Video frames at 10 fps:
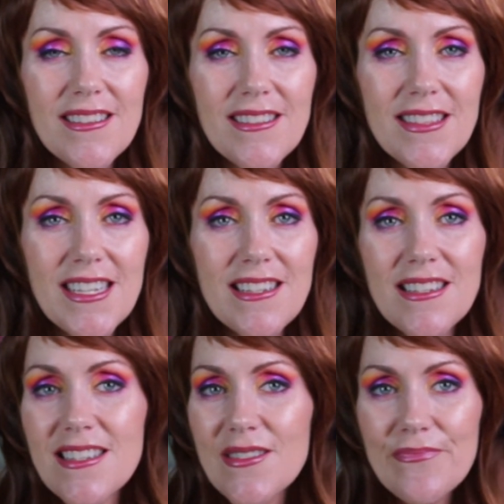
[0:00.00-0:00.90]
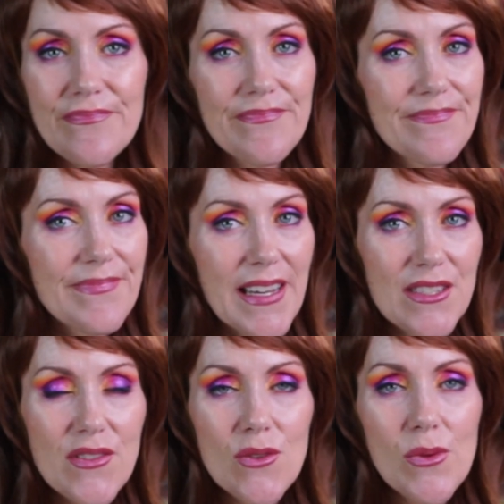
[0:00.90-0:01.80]
these
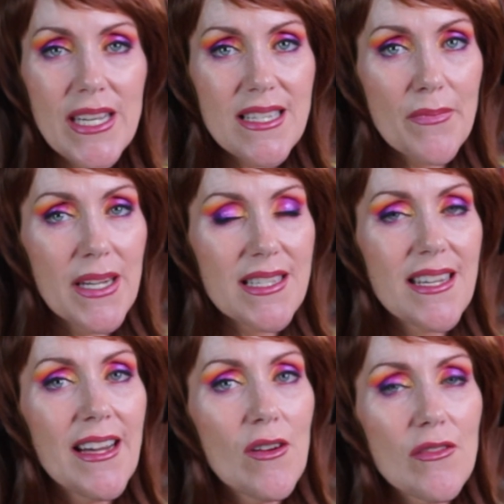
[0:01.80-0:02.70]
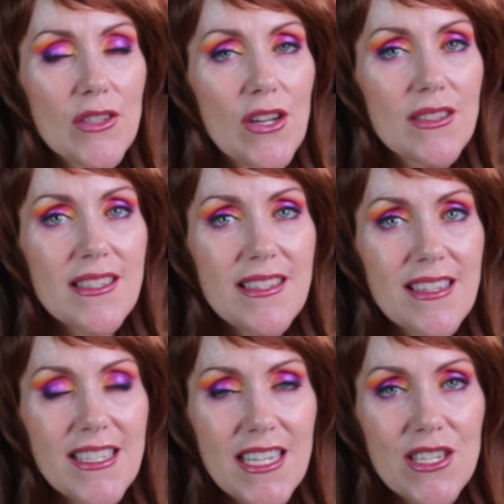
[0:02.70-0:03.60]
next few weeks, months, however long this
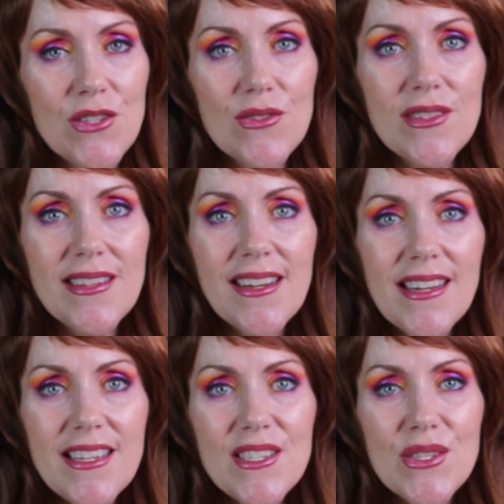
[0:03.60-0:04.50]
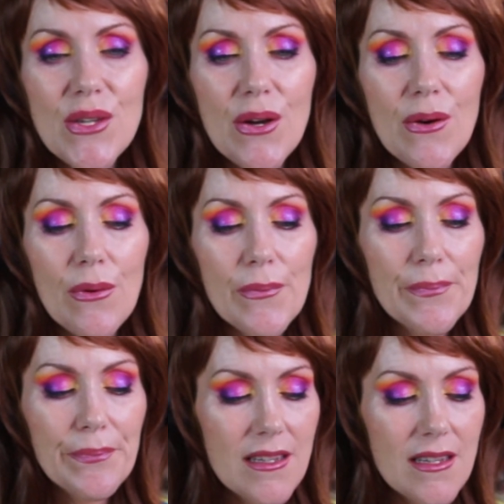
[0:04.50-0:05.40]
continues. So
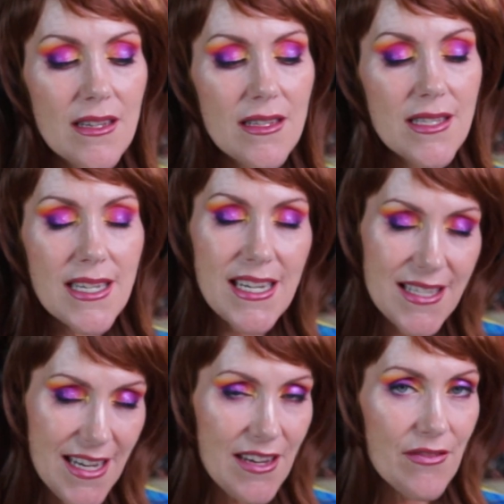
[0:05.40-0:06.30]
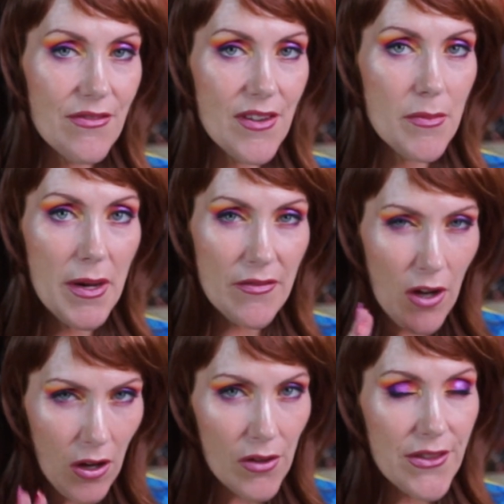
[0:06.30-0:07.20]
stay safe
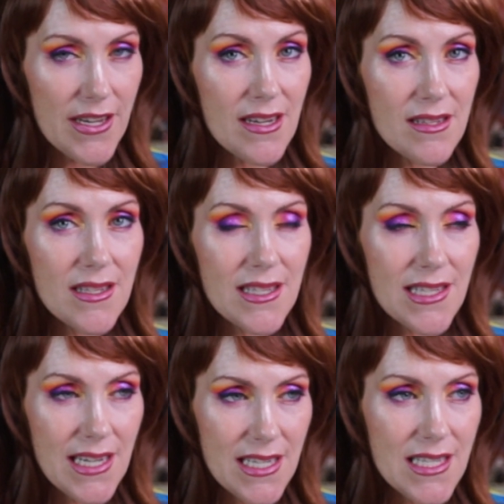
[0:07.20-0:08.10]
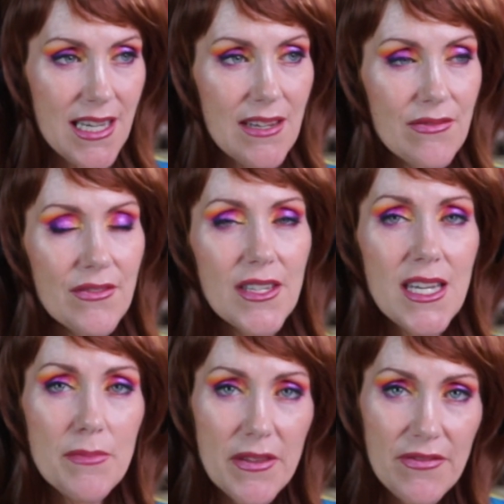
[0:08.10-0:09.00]
above all things. Stay safe.
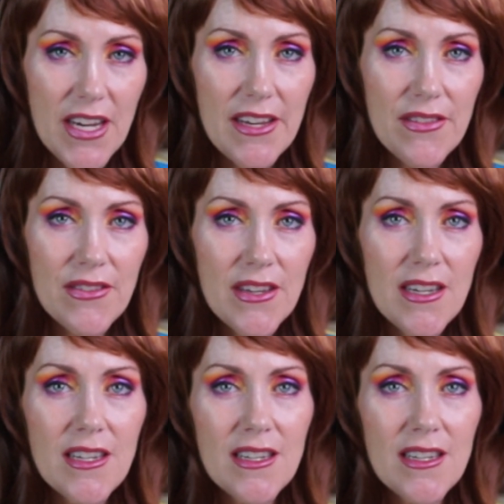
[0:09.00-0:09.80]
Keep the faith.